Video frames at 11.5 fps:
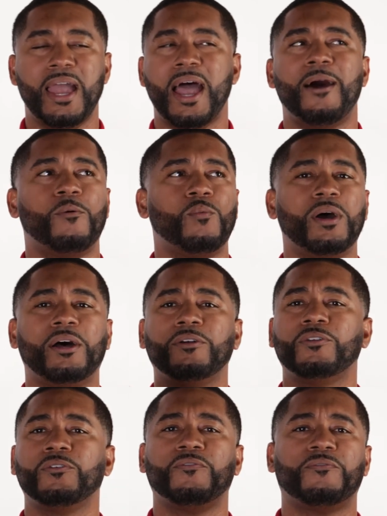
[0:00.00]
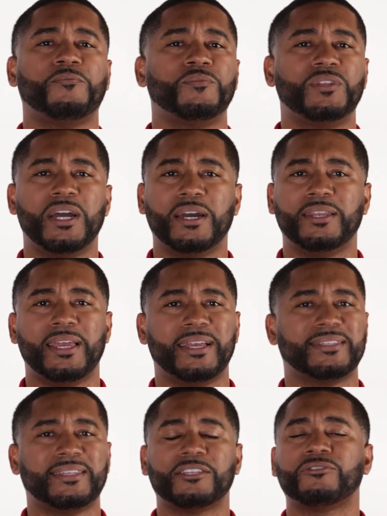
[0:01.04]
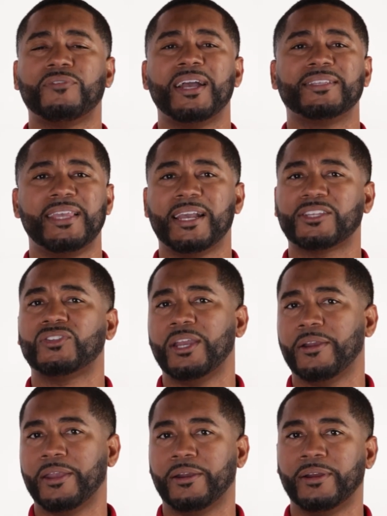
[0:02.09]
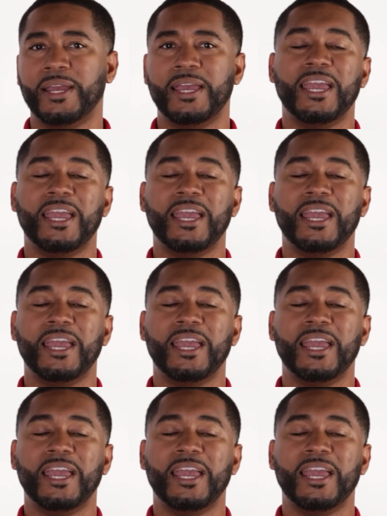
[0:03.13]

how well you've done accessorize the exterior,